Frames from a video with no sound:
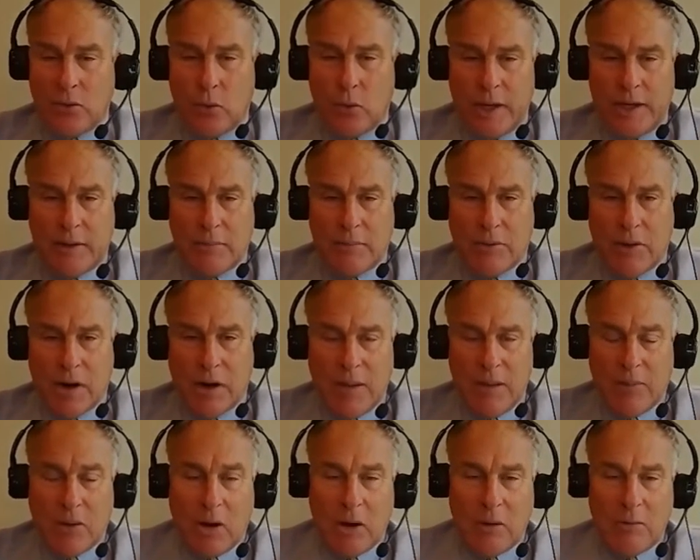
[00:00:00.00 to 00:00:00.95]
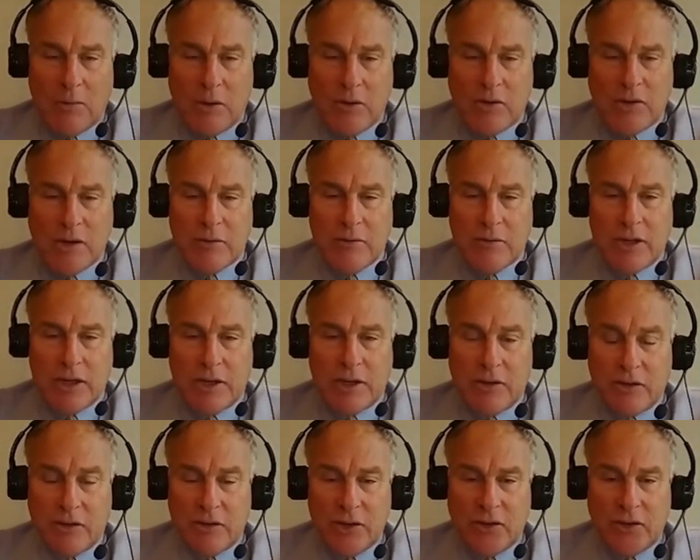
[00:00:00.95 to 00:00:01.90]
a way to bribe almost every
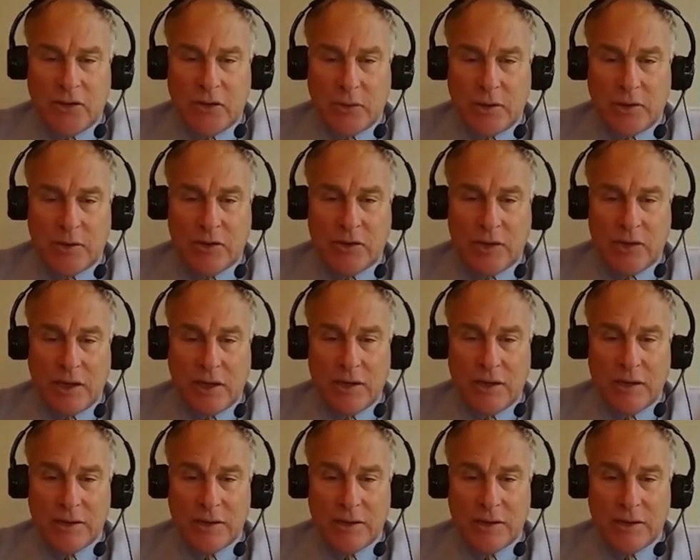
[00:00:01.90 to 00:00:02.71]
constituency